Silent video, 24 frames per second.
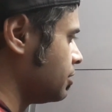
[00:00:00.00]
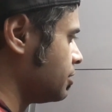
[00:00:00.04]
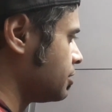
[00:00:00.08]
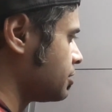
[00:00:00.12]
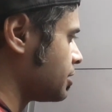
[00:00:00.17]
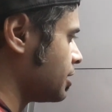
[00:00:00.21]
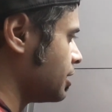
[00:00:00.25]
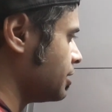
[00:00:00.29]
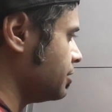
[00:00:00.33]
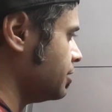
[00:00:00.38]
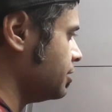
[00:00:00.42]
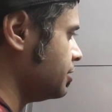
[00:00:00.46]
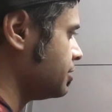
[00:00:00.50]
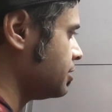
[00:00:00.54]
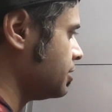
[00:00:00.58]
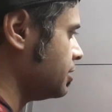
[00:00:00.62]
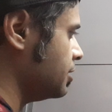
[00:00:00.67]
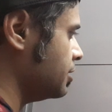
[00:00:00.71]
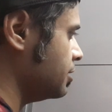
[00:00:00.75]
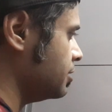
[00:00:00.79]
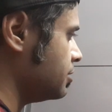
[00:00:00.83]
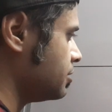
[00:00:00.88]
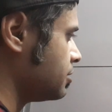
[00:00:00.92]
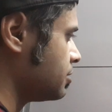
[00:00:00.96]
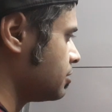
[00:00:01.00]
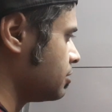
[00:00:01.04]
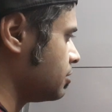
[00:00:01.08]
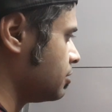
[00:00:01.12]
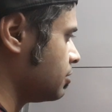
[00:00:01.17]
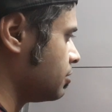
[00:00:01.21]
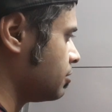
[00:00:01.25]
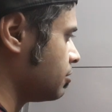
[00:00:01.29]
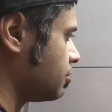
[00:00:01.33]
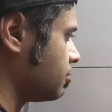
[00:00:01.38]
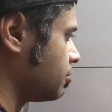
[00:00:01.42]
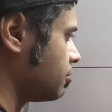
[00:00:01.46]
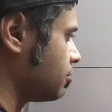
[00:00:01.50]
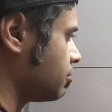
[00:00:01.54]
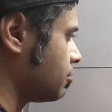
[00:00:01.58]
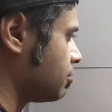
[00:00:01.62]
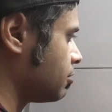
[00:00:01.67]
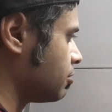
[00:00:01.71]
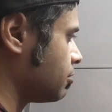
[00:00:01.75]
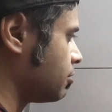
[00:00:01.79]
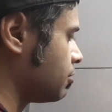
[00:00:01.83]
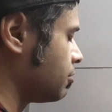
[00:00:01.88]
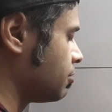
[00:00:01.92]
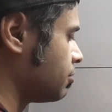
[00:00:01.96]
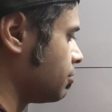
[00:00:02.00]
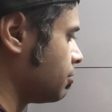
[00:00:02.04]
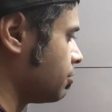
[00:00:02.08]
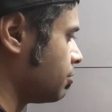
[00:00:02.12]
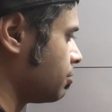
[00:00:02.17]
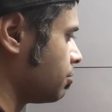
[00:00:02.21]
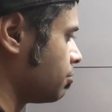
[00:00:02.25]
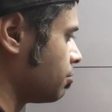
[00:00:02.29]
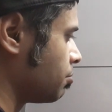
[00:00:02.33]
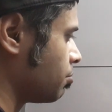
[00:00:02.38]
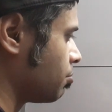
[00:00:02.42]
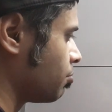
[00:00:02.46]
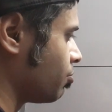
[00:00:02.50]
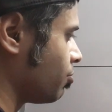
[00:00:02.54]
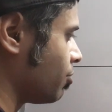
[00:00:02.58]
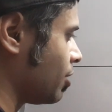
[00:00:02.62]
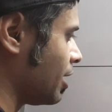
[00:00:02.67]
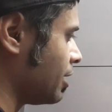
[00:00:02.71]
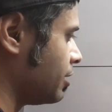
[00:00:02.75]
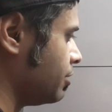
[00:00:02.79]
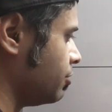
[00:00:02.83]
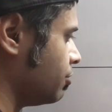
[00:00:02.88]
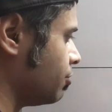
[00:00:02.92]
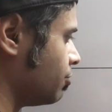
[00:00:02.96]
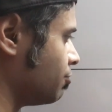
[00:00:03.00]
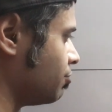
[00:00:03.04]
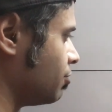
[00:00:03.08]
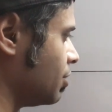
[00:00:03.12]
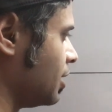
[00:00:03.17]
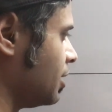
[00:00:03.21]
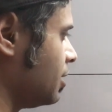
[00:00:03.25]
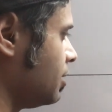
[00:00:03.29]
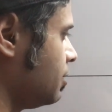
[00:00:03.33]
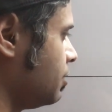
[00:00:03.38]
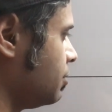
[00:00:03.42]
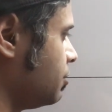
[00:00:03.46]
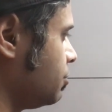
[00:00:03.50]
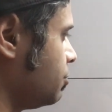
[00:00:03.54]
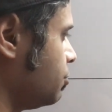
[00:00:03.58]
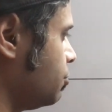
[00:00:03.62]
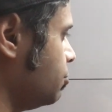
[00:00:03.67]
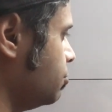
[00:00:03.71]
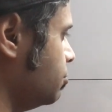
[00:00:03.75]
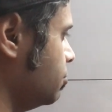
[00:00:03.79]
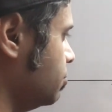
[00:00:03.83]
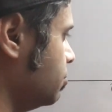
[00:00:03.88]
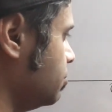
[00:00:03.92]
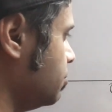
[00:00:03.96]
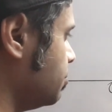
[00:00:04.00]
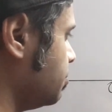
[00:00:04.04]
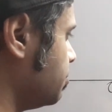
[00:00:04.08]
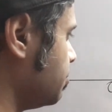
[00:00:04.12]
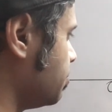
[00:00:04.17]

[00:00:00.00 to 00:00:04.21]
Say this is pi over 2.